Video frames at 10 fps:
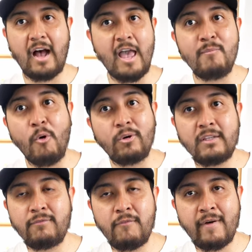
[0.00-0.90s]
I bought it
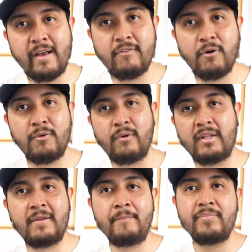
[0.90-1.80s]
for
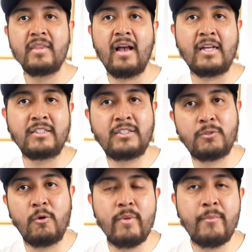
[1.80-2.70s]
500. I
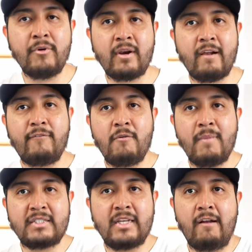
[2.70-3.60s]
installed memory RAM for
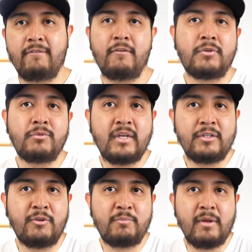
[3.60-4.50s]
myself. Of course, I
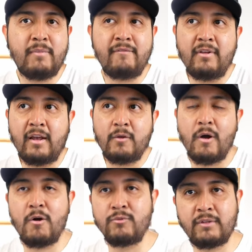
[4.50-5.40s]
just spent maybe like
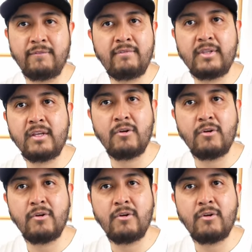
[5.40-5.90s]
150, you